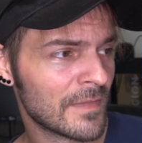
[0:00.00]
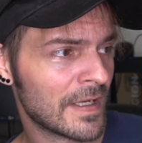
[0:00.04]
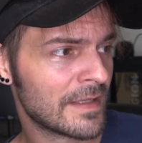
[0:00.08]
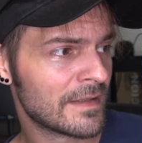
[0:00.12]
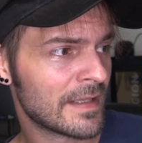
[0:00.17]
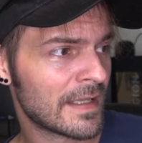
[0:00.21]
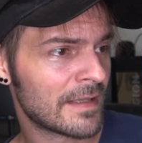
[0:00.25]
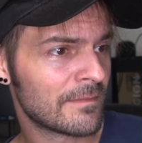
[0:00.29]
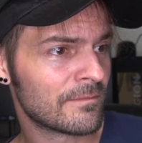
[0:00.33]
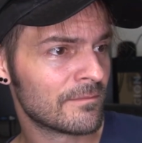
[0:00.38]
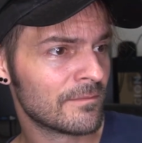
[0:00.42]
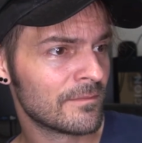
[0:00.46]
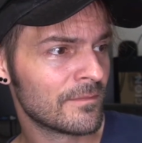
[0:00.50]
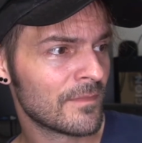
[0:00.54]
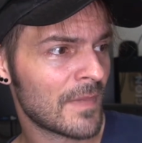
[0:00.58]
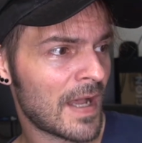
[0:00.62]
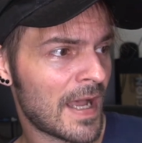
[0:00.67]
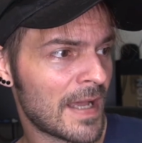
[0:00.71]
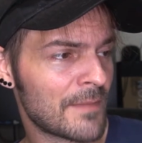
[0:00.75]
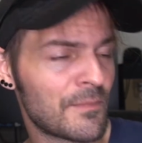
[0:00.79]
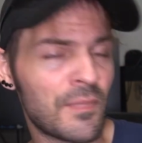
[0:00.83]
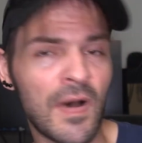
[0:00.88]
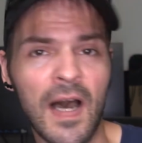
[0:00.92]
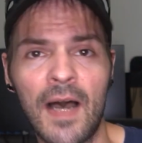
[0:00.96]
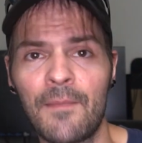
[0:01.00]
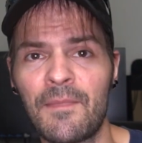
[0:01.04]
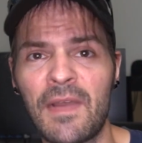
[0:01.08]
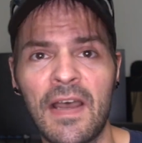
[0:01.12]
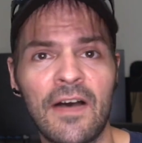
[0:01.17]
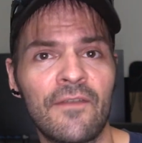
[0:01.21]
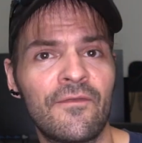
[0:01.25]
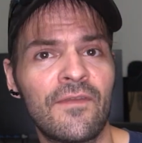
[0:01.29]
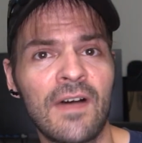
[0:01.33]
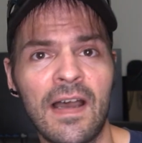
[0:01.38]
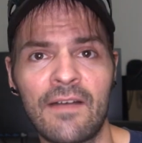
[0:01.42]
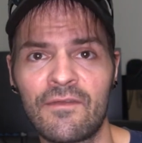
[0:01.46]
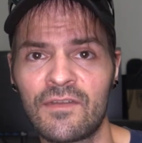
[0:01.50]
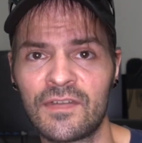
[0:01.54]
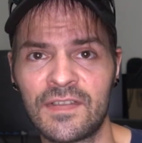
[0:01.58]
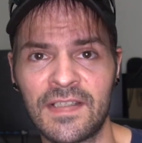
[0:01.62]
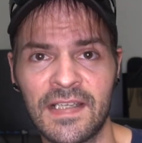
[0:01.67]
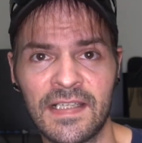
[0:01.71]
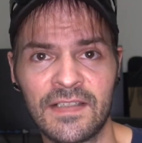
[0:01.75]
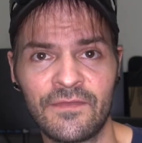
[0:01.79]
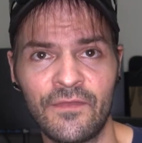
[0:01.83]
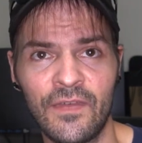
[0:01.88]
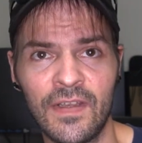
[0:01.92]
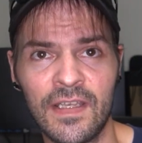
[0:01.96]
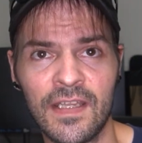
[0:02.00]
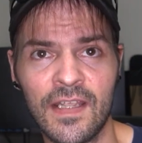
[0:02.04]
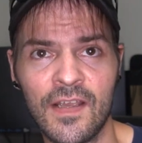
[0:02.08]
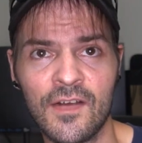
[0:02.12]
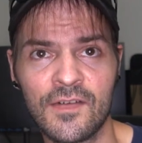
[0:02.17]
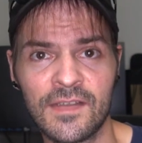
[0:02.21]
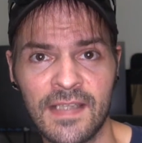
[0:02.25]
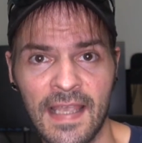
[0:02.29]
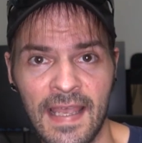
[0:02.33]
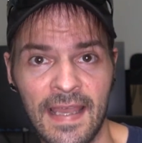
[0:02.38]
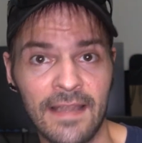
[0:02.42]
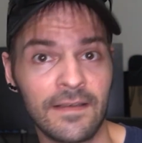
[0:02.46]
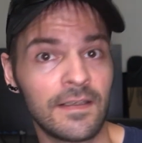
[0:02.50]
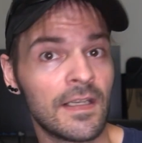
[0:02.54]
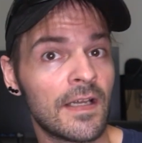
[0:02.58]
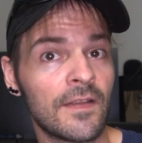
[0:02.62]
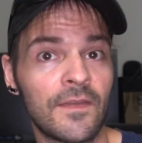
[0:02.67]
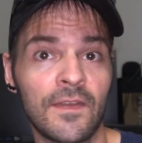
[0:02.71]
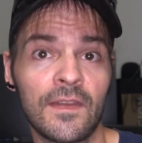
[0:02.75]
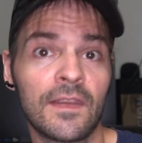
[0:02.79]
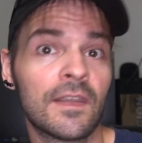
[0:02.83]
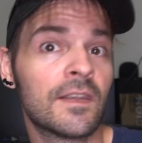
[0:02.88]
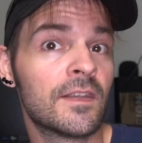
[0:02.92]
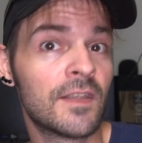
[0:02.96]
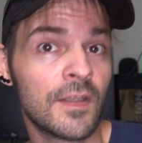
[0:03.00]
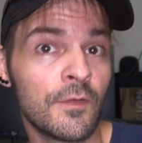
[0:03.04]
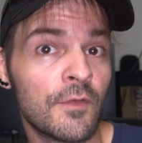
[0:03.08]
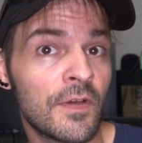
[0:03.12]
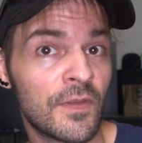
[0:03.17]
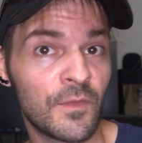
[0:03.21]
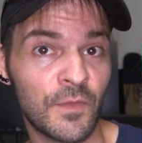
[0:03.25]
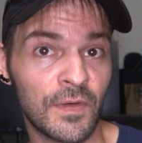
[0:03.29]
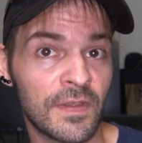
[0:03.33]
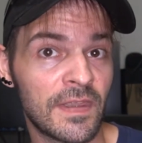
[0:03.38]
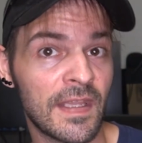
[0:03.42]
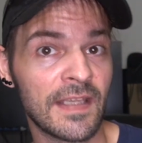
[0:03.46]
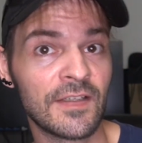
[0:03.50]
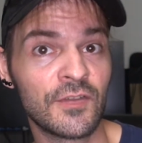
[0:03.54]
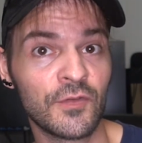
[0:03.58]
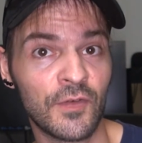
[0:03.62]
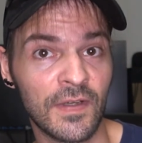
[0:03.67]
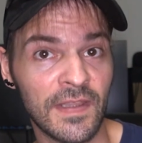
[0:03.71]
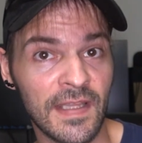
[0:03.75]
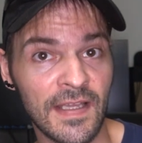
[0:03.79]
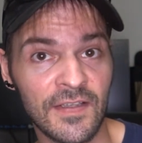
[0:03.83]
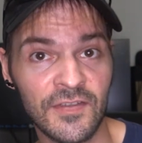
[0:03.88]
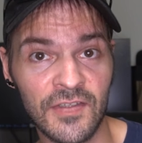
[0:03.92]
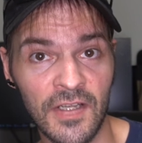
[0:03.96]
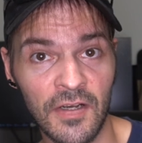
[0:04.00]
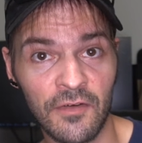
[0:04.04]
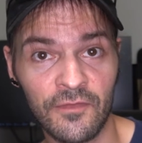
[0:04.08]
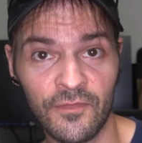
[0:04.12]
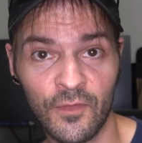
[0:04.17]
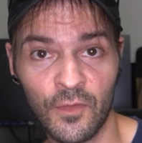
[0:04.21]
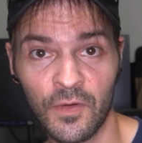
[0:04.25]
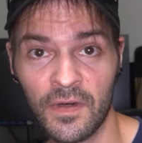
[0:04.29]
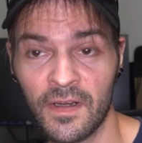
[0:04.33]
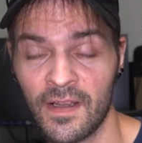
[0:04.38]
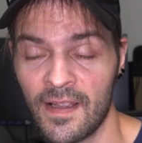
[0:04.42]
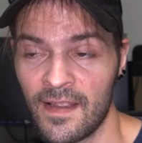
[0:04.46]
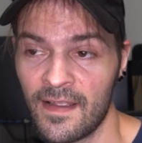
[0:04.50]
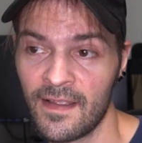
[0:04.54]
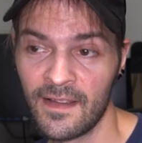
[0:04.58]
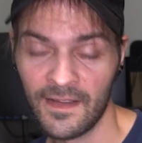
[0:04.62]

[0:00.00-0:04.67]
and then I'd pop out 5 or 6 videos that had nothing to do with what they joined that channel for.